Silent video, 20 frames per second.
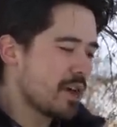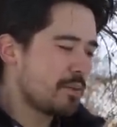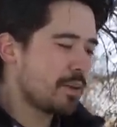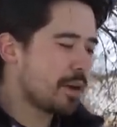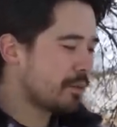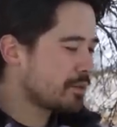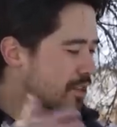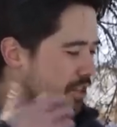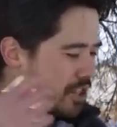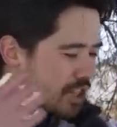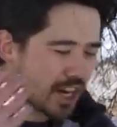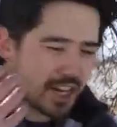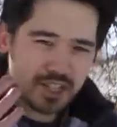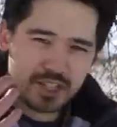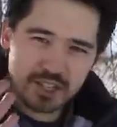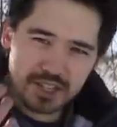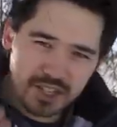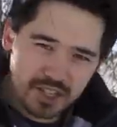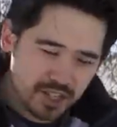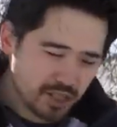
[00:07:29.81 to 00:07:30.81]
be able to
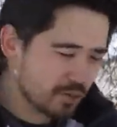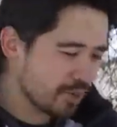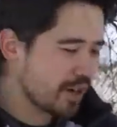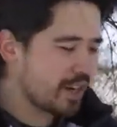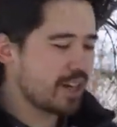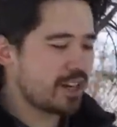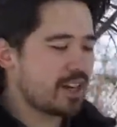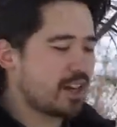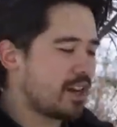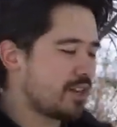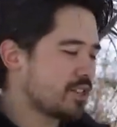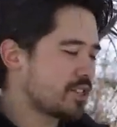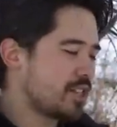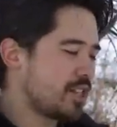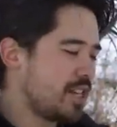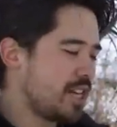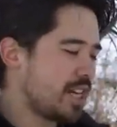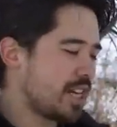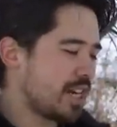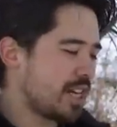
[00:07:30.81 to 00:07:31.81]
change the screen and
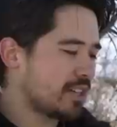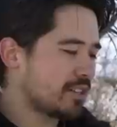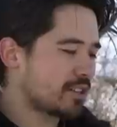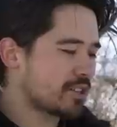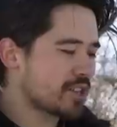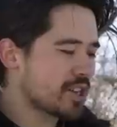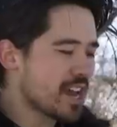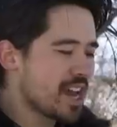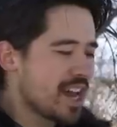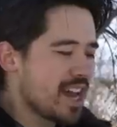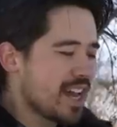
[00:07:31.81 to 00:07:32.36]
LCD colors.